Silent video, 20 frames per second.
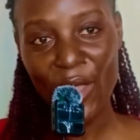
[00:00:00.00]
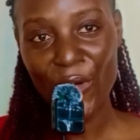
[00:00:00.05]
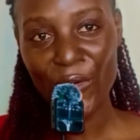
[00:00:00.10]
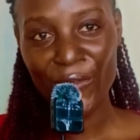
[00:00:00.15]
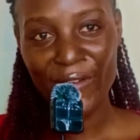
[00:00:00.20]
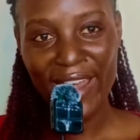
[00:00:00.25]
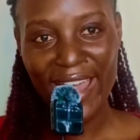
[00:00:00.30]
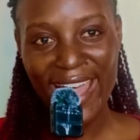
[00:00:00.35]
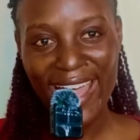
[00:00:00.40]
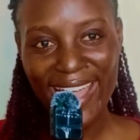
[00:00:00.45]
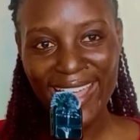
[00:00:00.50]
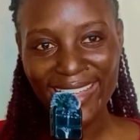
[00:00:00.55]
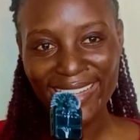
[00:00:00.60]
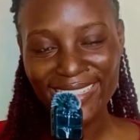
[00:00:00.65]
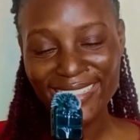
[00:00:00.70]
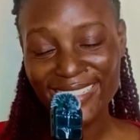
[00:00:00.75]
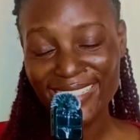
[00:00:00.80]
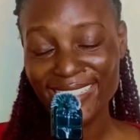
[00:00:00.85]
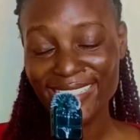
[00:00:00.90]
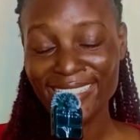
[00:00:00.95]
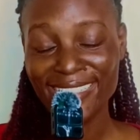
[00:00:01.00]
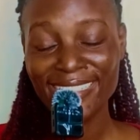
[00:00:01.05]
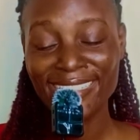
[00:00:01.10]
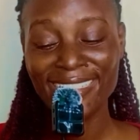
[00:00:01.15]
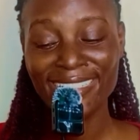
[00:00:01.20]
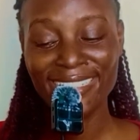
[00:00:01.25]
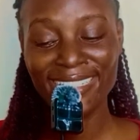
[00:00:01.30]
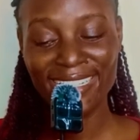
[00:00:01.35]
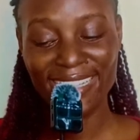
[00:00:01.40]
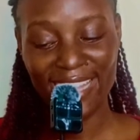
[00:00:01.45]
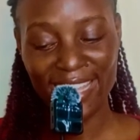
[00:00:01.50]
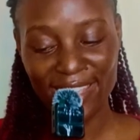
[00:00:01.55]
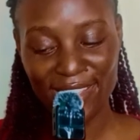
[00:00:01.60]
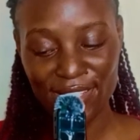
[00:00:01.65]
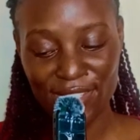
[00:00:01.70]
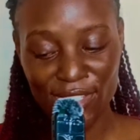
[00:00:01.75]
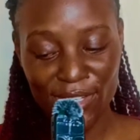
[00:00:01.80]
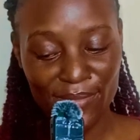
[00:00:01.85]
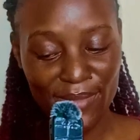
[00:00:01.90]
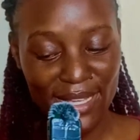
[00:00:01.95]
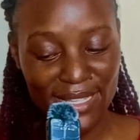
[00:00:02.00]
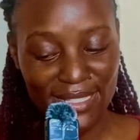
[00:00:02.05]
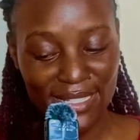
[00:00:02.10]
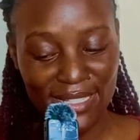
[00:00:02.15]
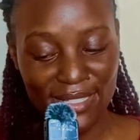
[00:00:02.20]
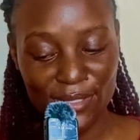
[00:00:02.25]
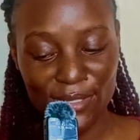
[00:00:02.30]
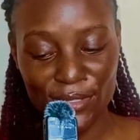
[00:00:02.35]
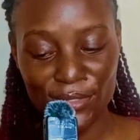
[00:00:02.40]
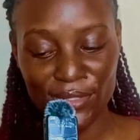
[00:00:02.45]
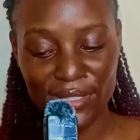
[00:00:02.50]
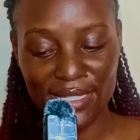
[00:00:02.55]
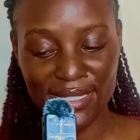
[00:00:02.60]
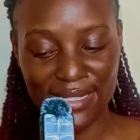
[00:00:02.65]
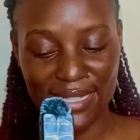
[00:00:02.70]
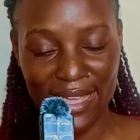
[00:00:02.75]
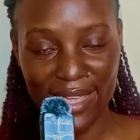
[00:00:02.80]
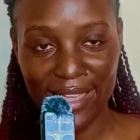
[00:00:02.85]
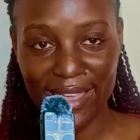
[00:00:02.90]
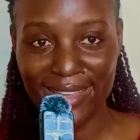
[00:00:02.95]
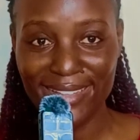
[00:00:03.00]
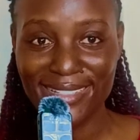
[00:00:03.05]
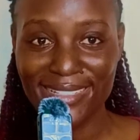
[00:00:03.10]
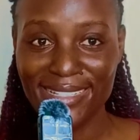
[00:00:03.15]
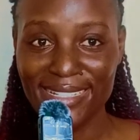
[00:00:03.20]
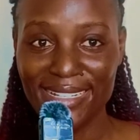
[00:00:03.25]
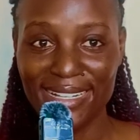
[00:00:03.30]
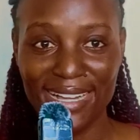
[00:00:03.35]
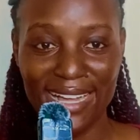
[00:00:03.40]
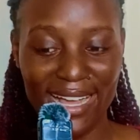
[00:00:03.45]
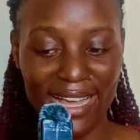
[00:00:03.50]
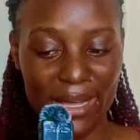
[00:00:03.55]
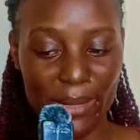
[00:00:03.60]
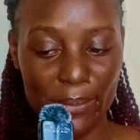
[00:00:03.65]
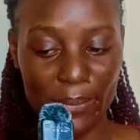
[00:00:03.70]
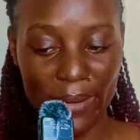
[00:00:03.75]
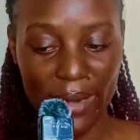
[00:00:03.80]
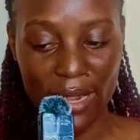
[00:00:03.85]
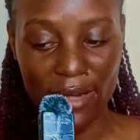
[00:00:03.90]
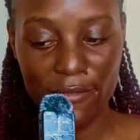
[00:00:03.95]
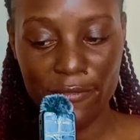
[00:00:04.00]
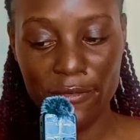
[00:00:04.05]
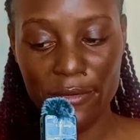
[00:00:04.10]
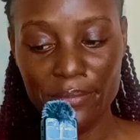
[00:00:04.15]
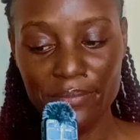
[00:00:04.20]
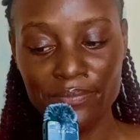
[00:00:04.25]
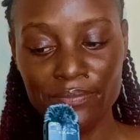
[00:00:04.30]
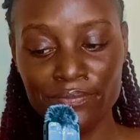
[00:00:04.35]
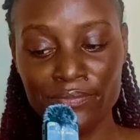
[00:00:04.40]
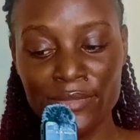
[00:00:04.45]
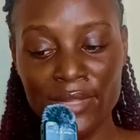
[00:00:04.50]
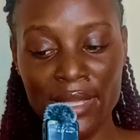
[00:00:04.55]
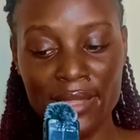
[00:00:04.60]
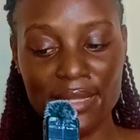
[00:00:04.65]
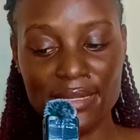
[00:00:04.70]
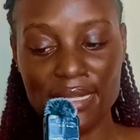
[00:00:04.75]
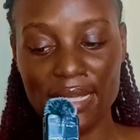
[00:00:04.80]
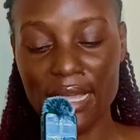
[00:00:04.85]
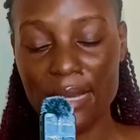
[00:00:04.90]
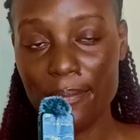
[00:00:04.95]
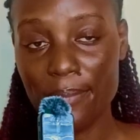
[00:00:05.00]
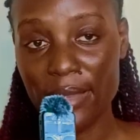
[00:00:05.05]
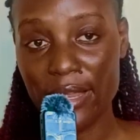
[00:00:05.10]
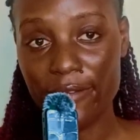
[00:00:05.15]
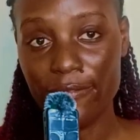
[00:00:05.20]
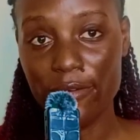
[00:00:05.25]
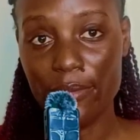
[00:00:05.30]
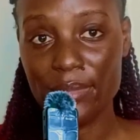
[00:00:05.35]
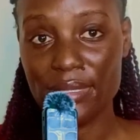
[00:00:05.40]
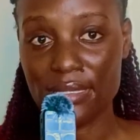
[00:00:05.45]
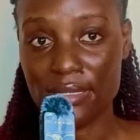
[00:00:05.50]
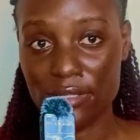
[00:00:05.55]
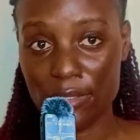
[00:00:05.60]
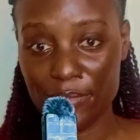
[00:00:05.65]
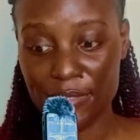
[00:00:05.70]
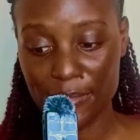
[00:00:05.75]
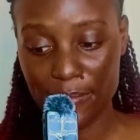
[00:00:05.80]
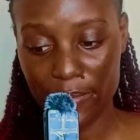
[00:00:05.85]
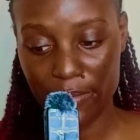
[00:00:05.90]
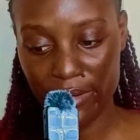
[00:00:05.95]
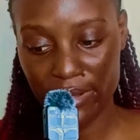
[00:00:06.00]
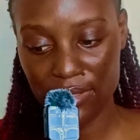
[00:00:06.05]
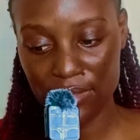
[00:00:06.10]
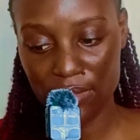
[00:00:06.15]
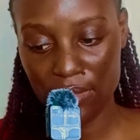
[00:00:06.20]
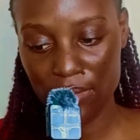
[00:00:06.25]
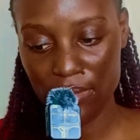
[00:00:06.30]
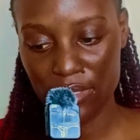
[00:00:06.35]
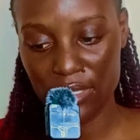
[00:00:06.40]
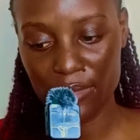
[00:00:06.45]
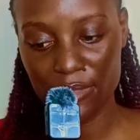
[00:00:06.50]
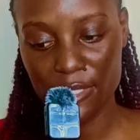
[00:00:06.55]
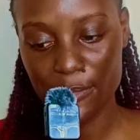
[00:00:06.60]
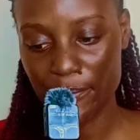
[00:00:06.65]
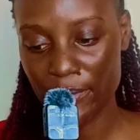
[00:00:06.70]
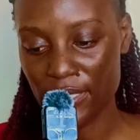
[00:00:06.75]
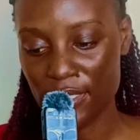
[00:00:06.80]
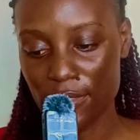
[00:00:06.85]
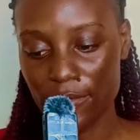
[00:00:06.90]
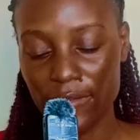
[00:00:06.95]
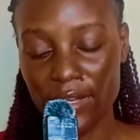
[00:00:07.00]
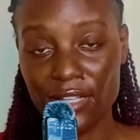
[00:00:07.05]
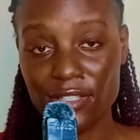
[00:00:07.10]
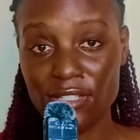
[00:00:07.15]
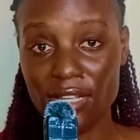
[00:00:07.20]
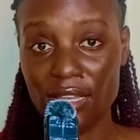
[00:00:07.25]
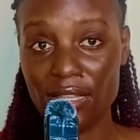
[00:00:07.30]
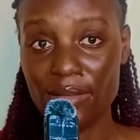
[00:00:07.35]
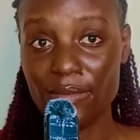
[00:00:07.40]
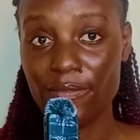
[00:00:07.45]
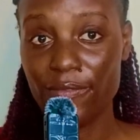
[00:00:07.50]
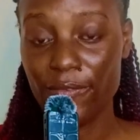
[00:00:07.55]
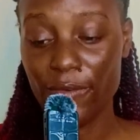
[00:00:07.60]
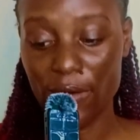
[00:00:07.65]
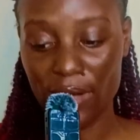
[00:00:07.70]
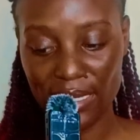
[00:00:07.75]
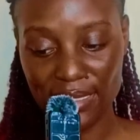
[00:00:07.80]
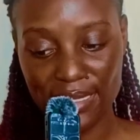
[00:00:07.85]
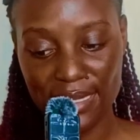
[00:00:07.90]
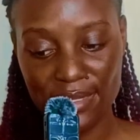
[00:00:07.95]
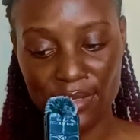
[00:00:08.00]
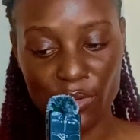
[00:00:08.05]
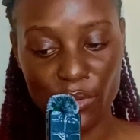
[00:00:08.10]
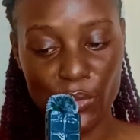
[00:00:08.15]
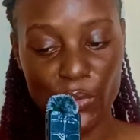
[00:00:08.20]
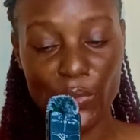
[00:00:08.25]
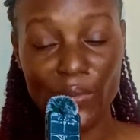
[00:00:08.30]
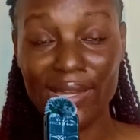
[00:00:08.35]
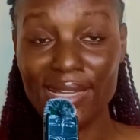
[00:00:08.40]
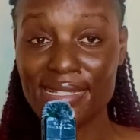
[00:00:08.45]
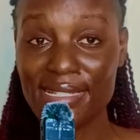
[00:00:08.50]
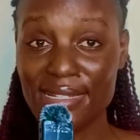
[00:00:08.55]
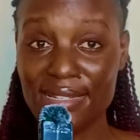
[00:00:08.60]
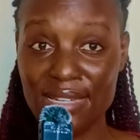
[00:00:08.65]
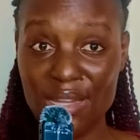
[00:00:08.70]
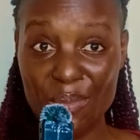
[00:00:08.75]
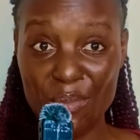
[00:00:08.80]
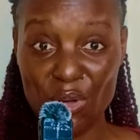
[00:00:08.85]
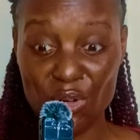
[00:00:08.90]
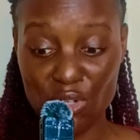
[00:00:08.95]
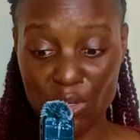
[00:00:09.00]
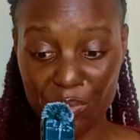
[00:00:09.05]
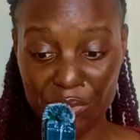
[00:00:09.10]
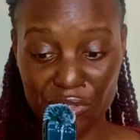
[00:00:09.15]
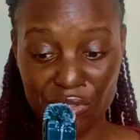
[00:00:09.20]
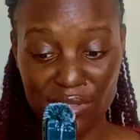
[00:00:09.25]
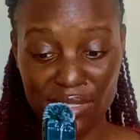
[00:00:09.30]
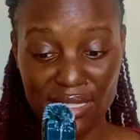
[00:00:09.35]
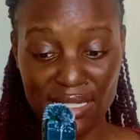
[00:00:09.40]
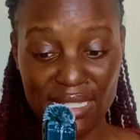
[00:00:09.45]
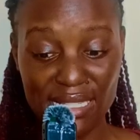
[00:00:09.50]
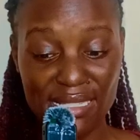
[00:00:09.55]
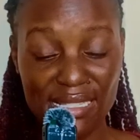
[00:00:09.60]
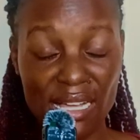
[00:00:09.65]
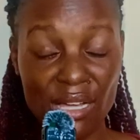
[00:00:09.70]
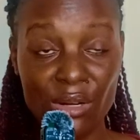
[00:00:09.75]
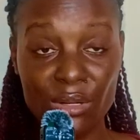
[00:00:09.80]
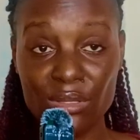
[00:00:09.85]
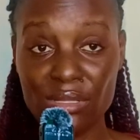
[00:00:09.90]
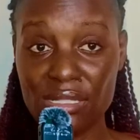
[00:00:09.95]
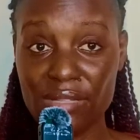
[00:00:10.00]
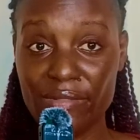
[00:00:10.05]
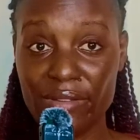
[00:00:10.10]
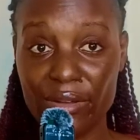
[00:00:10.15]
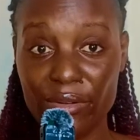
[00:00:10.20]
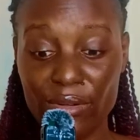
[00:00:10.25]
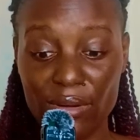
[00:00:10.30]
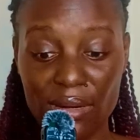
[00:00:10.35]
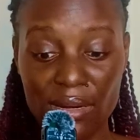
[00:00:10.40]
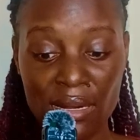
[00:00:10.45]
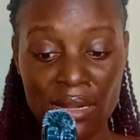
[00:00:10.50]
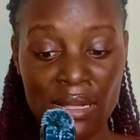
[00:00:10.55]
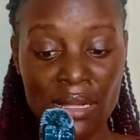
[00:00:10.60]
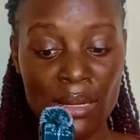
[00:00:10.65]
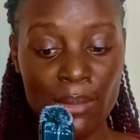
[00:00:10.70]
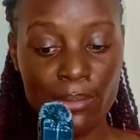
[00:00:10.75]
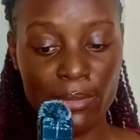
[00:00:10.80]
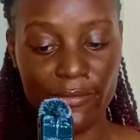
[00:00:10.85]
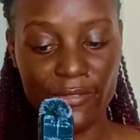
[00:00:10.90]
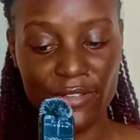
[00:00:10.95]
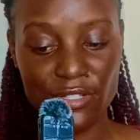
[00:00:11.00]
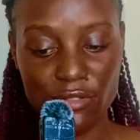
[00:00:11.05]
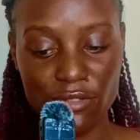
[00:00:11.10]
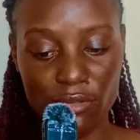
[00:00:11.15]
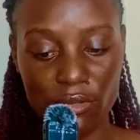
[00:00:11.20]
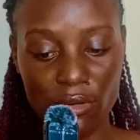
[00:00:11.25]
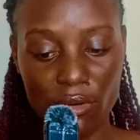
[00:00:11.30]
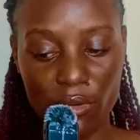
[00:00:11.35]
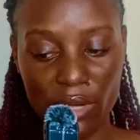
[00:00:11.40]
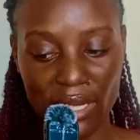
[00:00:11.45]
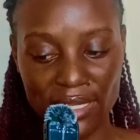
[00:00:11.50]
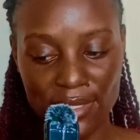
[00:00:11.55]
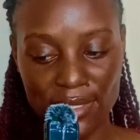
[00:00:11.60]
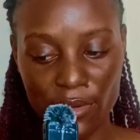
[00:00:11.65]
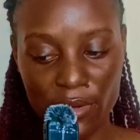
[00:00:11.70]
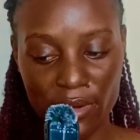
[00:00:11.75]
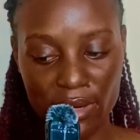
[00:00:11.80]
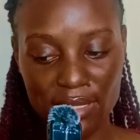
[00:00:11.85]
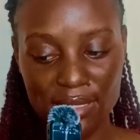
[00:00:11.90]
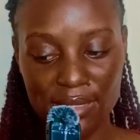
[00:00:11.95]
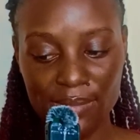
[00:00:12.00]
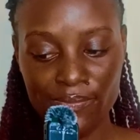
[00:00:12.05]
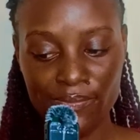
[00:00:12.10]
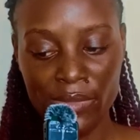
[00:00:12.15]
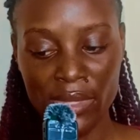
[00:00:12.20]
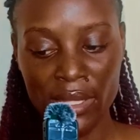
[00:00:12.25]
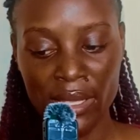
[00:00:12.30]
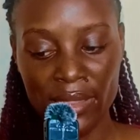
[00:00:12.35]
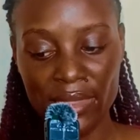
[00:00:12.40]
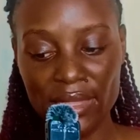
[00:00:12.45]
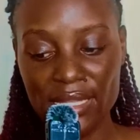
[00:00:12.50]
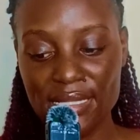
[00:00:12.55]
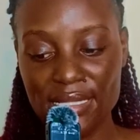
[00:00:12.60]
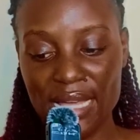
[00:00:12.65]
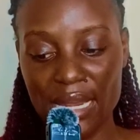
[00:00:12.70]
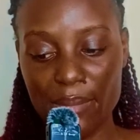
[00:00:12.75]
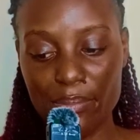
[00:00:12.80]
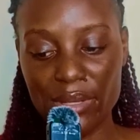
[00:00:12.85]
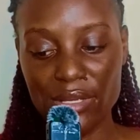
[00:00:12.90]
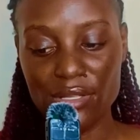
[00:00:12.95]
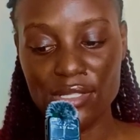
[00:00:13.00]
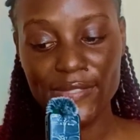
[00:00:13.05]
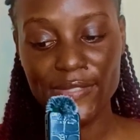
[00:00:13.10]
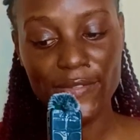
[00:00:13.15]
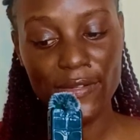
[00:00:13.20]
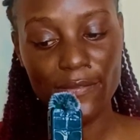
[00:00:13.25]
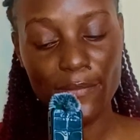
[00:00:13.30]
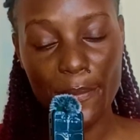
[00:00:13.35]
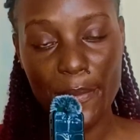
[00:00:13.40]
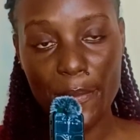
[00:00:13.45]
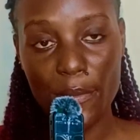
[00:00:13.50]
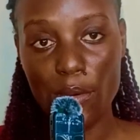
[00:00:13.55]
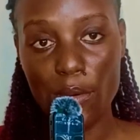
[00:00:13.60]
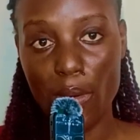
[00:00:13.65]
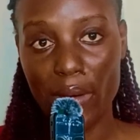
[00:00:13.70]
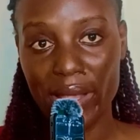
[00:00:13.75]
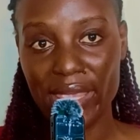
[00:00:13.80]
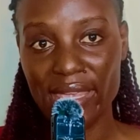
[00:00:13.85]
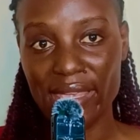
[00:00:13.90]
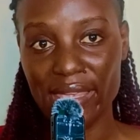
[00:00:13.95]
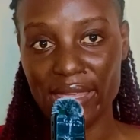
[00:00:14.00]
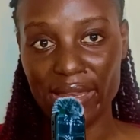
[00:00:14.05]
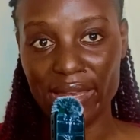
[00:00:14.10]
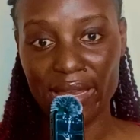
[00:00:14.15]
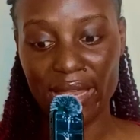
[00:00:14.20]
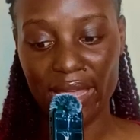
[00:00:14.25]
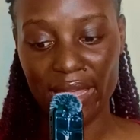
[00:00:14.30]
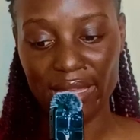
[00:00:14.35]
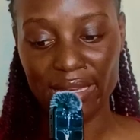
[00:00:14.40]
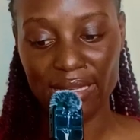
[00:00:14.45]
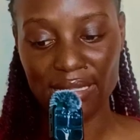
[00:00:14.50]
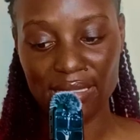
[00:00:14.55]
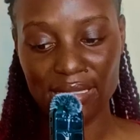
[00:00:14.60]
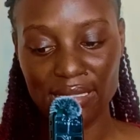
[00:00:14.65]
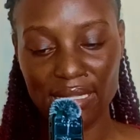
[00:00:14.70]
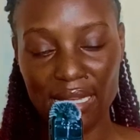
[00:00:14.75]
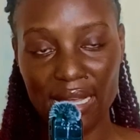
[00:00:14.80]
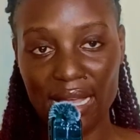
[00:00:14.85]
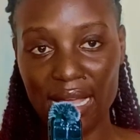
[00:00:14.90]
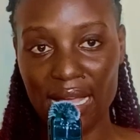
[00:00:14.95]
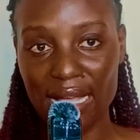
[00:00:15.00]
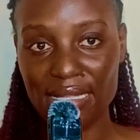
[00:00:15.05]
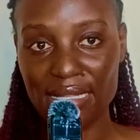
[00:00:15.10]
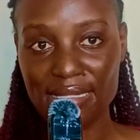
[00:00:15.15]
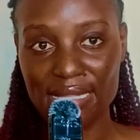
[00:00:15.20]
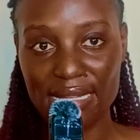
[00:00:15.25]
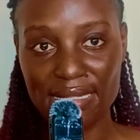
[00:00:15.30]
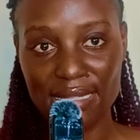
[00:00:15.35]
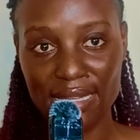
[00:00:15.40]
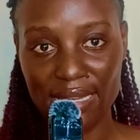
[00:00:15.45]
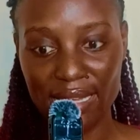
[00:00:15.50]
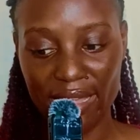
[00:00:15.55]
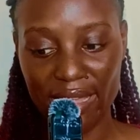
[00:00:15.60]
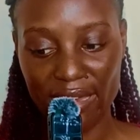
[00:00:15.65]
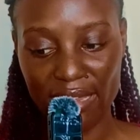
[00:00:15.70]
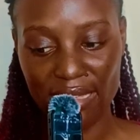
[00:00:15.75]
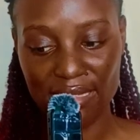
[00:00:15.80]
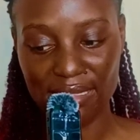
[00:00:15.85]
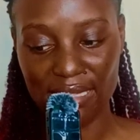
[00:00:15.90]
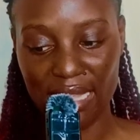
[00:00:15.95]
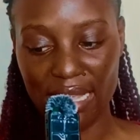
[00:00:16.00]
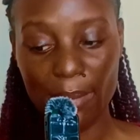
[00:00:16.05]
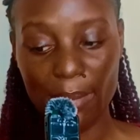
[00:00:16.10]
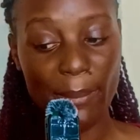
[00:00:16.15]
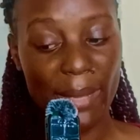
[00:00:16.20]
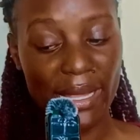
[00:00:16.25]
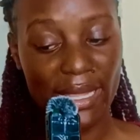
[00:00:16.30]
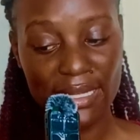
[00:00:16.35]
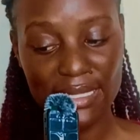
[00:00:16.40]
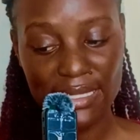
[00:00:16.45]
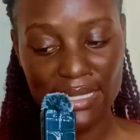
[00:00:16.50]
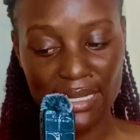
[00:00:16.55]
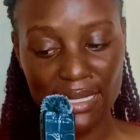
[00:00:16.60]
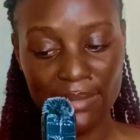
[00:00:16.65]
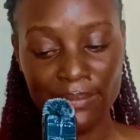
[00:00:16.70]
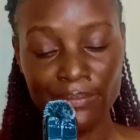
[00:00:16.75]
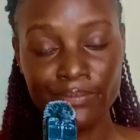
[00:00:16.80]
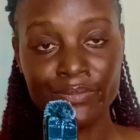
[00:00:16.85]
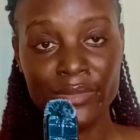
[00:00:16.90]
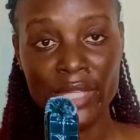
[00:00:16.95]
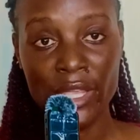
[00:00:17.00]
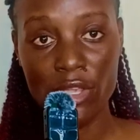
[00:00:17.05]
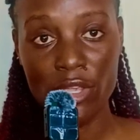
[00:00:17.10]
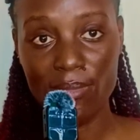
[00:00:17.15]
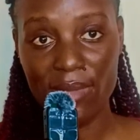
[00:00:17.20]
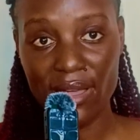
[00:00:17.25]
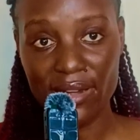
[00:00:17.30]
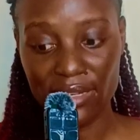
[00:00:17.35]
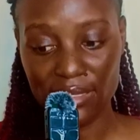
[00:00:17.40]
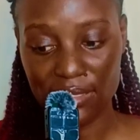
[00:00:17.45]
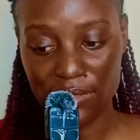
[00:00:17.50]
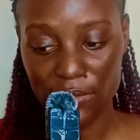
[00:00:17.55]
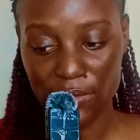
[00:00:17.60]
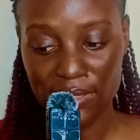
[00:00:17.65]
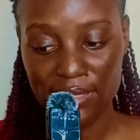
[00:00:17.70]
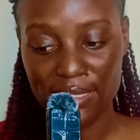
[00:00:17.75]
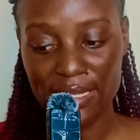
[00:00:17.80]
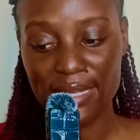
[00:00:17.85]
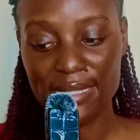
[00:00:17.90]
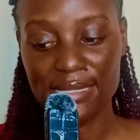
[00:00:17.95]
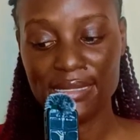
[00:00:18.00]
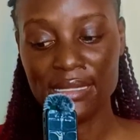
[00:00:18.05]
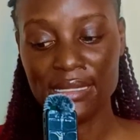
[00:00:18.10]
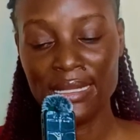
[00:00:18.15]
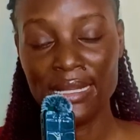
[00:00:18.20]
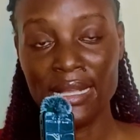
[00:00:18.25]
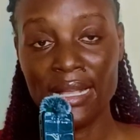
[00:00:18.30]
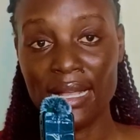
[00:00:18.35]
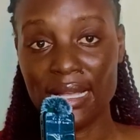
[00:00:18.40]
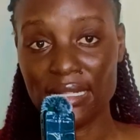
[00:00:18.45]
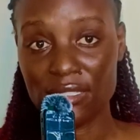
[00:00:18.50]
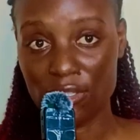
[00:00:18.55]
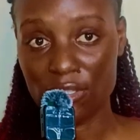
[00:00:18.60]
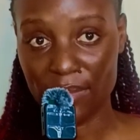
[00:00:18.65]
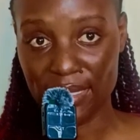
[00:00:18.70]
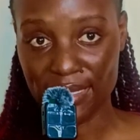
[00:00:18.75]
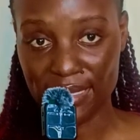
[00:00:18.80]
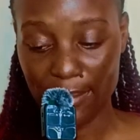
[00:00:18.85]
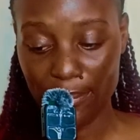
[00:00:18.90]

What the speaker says: All right. Thank you so much. Let's go to the second platform. The second platform is Jobspreso. Jobspreso actually focuses on curated remote opportunities across several professional categories. This can be useful for people working in certain areas like marketing, human resources, customer